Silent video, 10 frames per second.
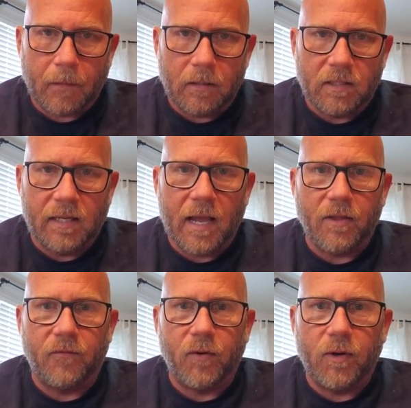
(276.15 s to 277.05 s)

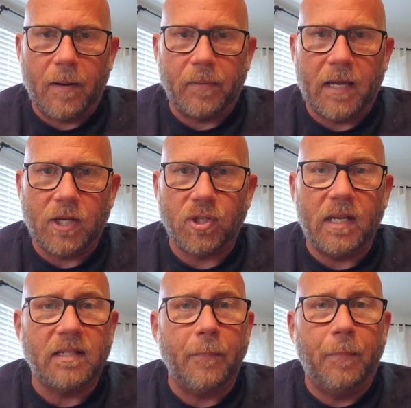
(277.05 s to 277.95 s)
together for your application
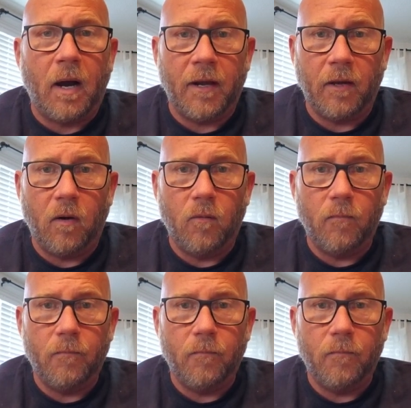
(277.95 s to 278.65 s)
is a bio.